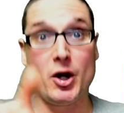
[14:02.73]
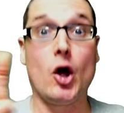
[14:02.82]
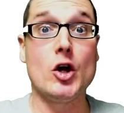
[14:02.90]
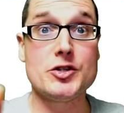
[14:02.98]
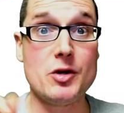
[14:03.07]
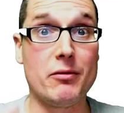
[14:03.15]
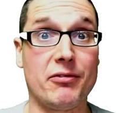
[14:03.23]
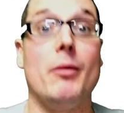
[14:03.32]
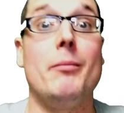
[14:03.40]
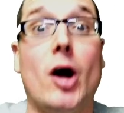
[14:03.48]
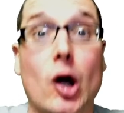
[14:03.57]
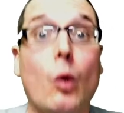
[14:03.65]
also
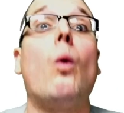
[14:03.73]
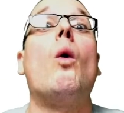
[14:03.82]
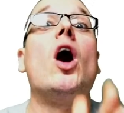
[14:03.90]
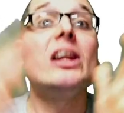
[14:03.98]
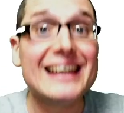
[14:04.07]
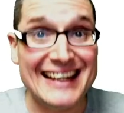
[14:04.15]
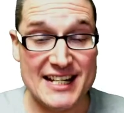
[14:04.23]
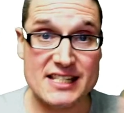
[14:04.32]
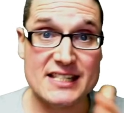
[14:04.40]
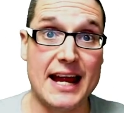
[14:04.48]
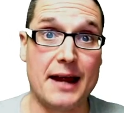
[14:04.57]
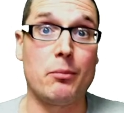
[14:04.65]
from a quality
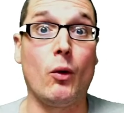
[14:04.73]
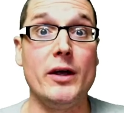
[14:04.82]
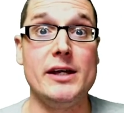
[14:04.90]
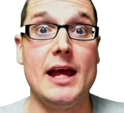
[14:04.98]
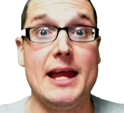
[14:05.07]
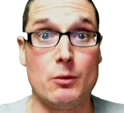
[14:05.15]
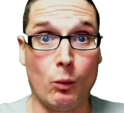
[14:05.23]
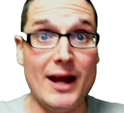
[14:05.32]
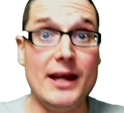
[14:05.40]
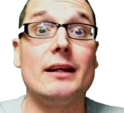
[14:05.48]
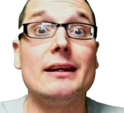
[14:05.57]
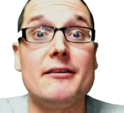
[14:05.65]
standpoint and a way
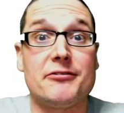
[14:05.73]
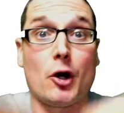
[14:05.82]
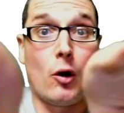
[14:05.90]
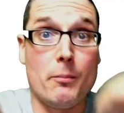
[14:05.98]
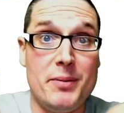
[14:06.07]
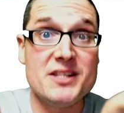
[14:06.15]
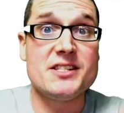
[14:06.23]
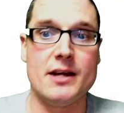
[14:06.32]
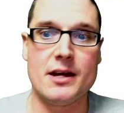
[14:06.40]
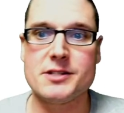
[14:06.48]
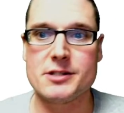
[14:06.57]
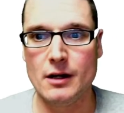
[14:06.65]
to lift our
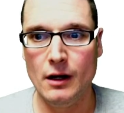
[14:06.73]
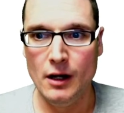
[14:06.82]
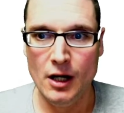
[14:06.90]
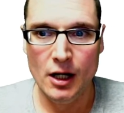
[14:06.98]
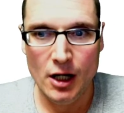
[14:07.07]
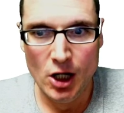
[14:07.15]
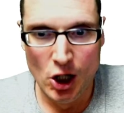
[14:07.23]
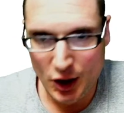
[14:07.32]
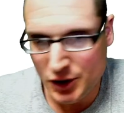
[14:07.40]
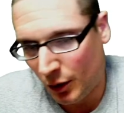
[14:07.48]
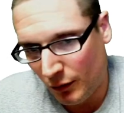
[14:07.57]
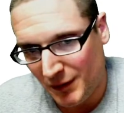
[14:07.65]
business.
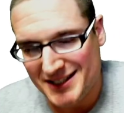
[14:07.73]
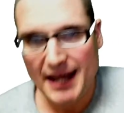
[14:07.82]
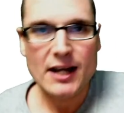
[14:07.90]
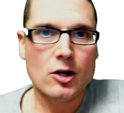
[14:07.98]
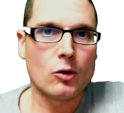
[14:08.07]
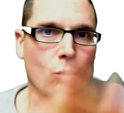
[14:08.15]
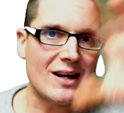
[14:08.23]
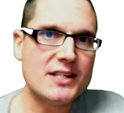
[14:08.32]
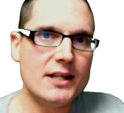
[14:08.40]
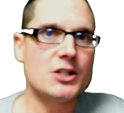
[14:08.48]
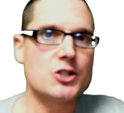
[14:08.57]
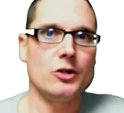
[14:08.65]
So if we take a
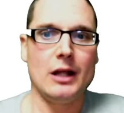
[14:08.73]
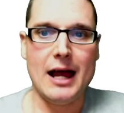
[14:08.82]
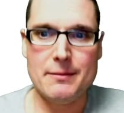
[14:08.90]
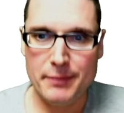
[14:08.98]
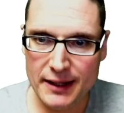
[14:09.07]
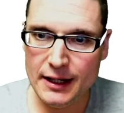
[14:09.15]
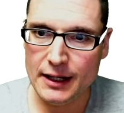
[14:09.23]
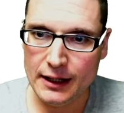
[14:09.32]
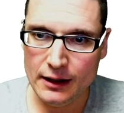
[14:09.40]
residential IP,